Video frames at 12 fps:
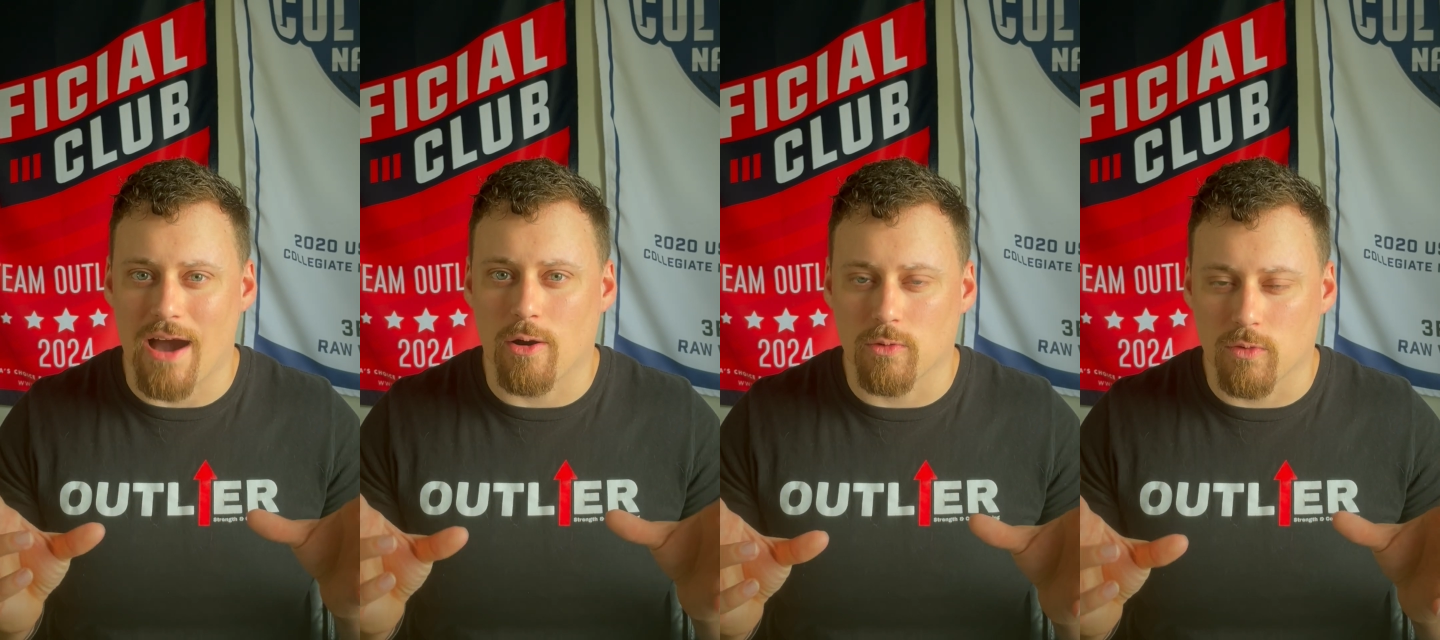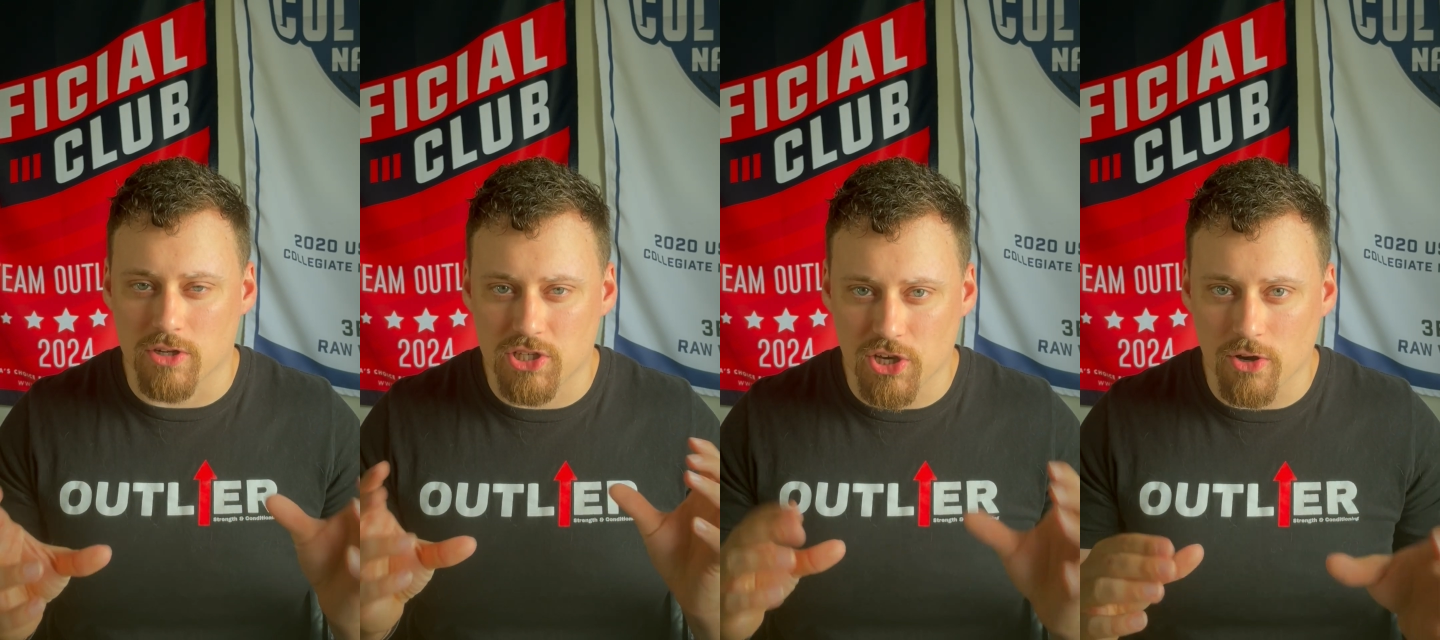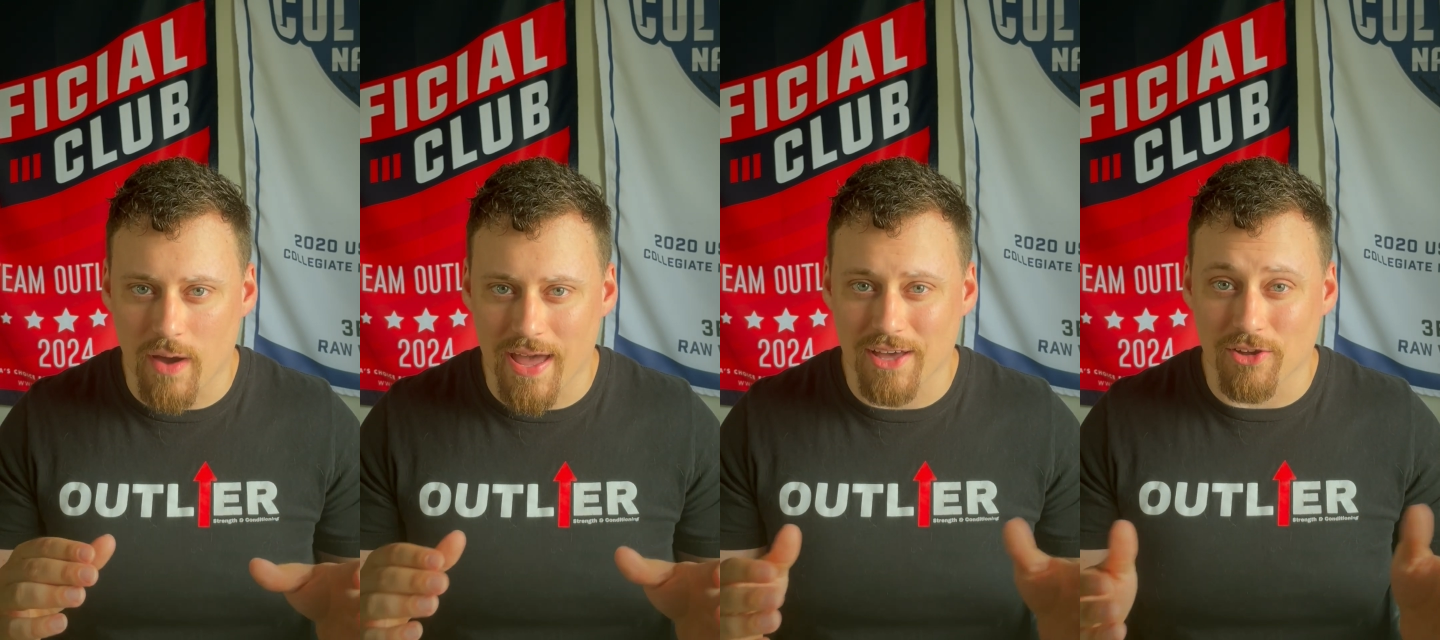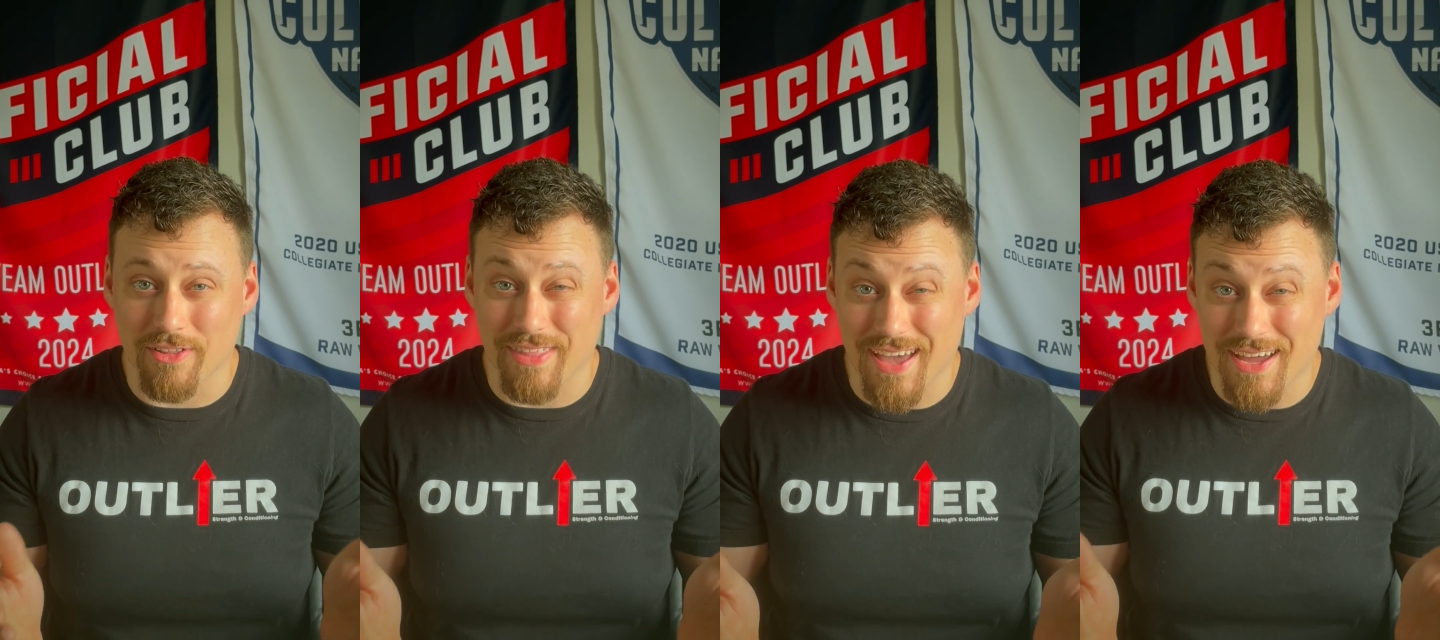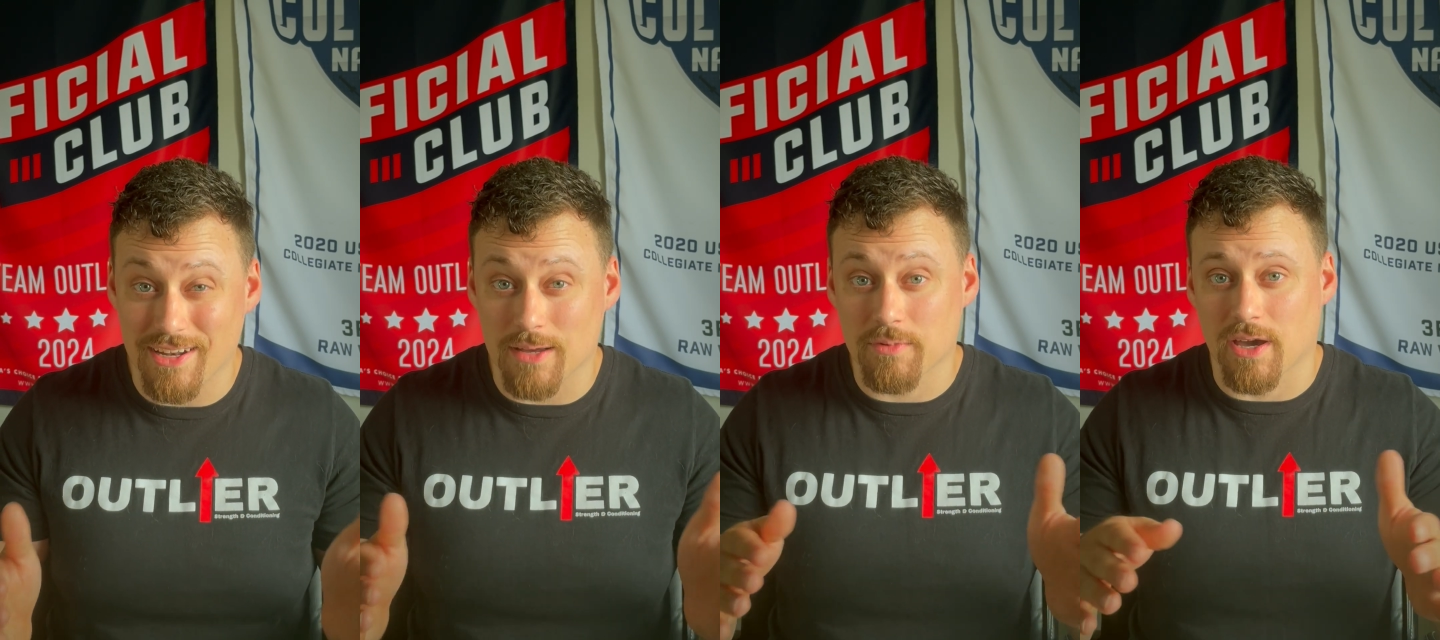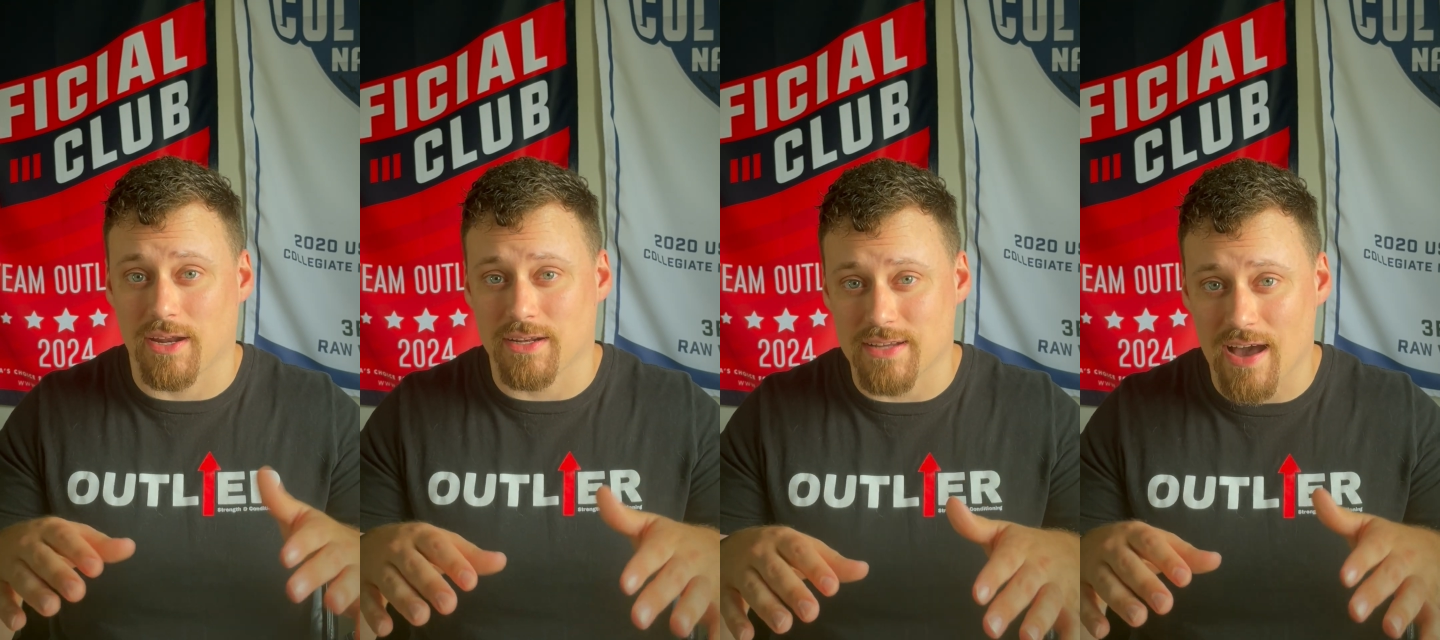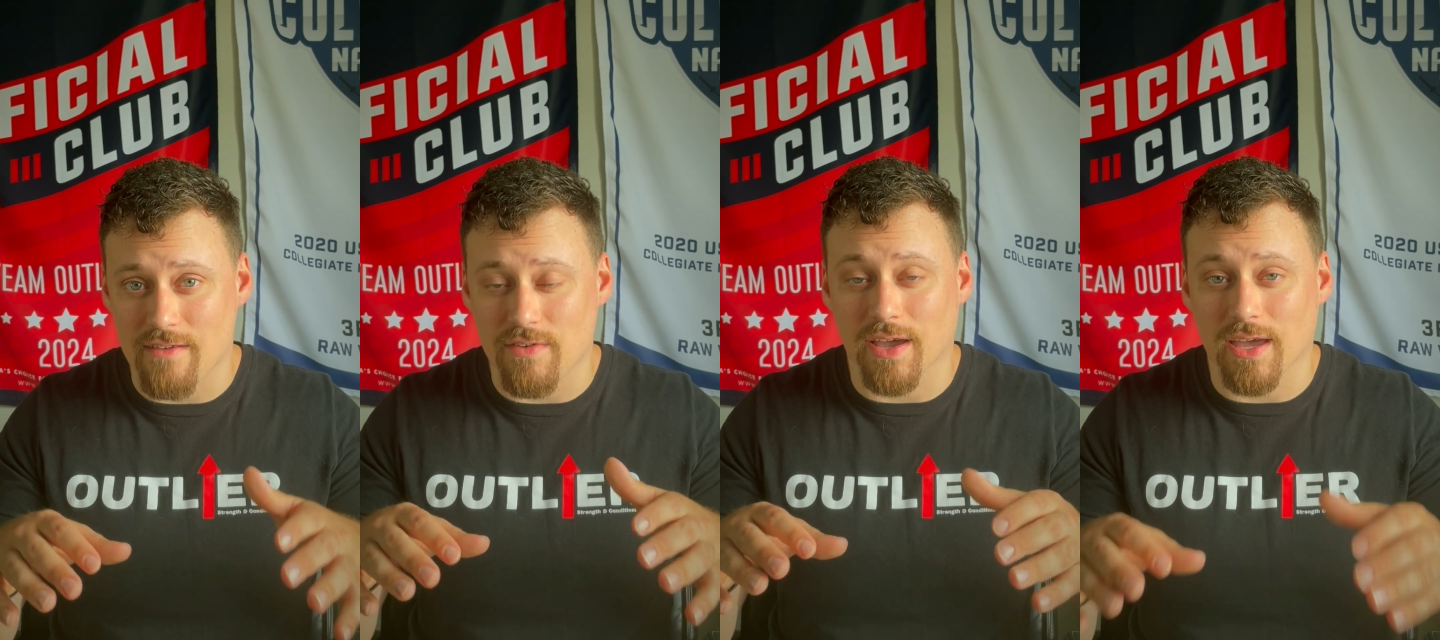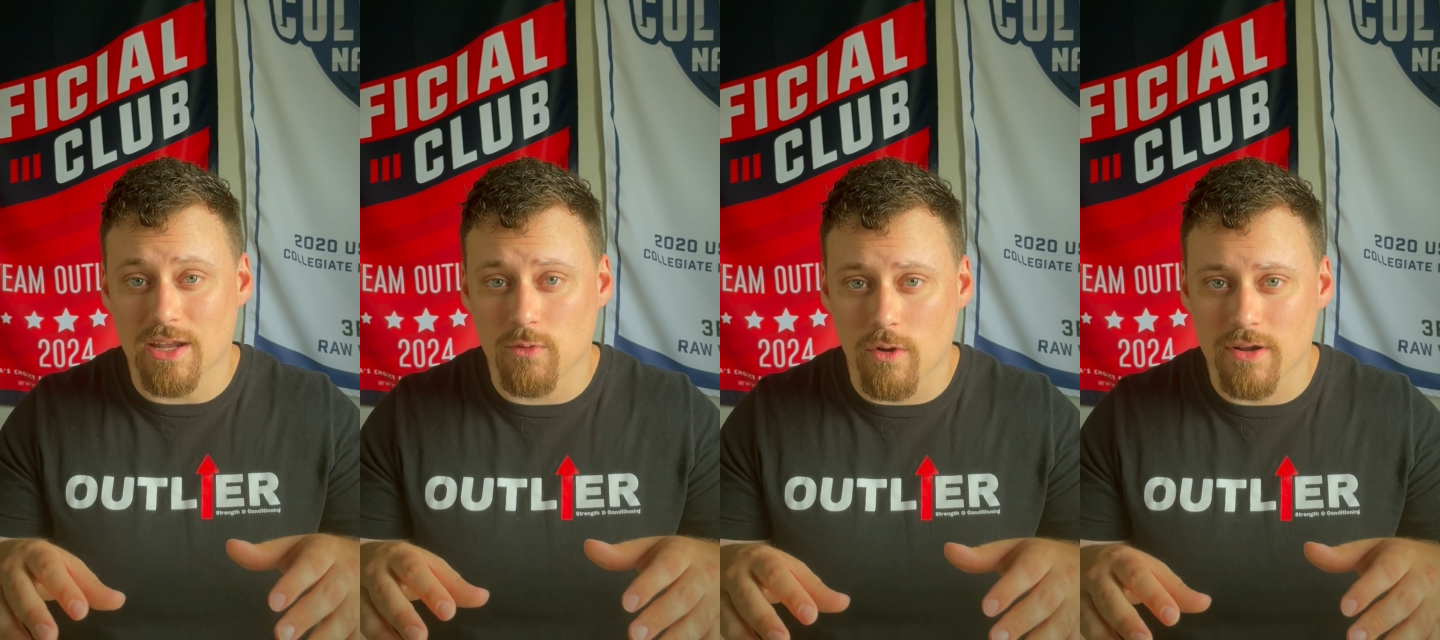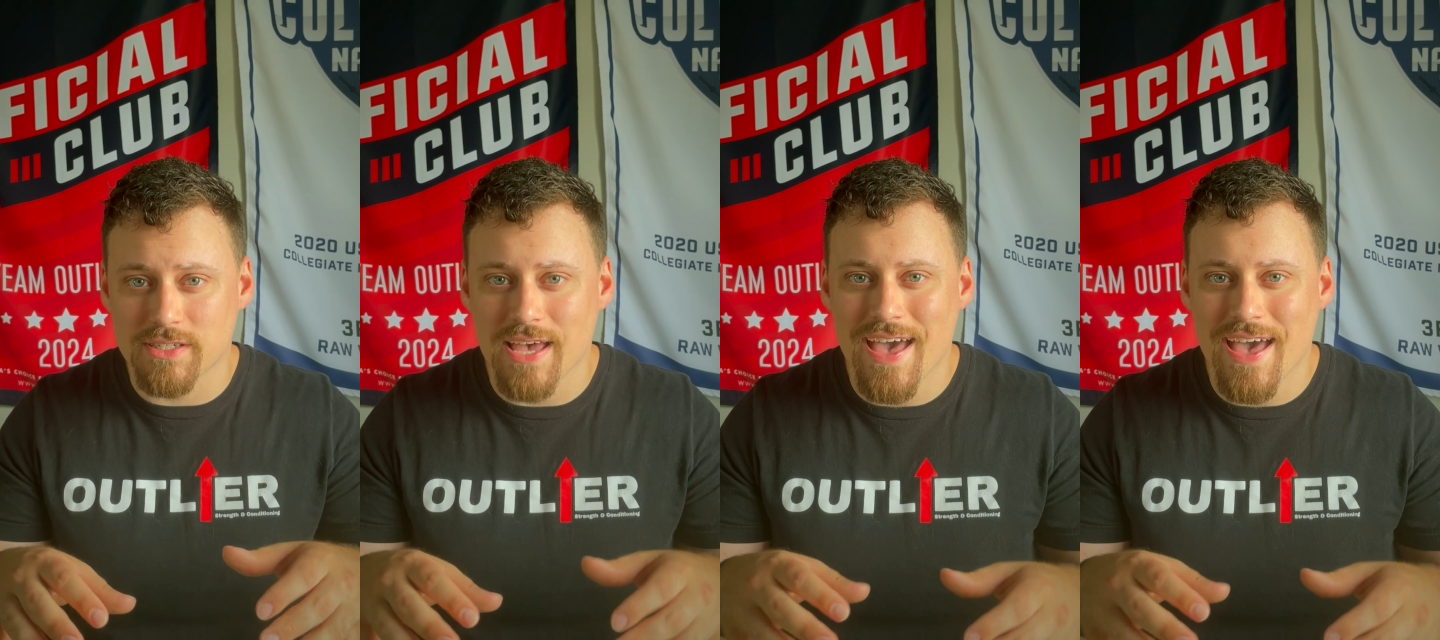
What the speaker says: outward toe angle and they end up kind of diving inwards.